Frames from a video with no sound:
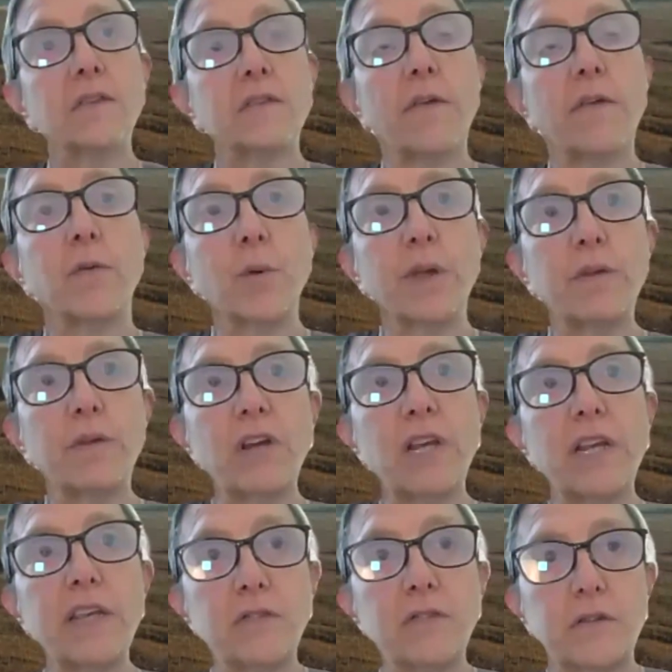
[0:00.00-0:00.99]
so that we
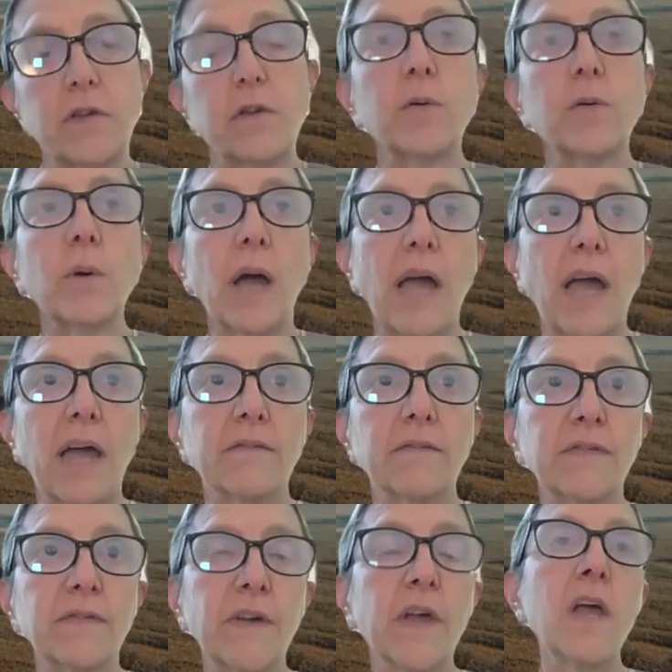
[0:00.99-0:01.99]
really do
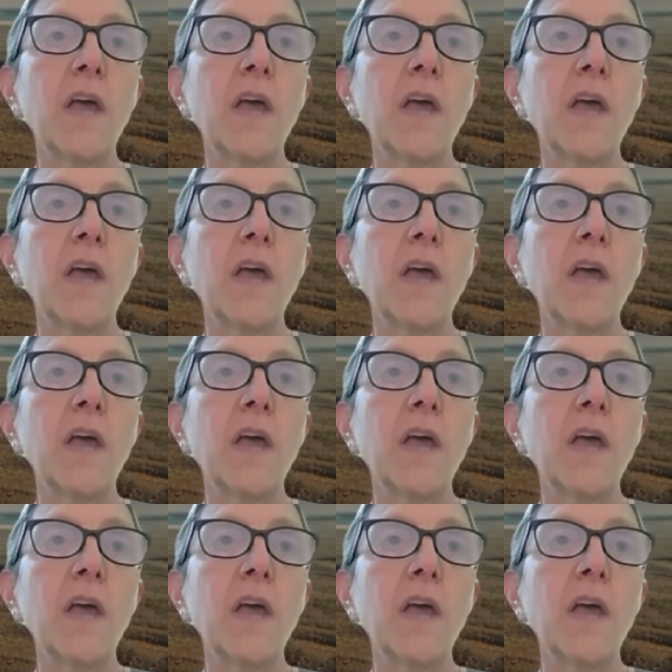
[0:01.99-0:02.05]
have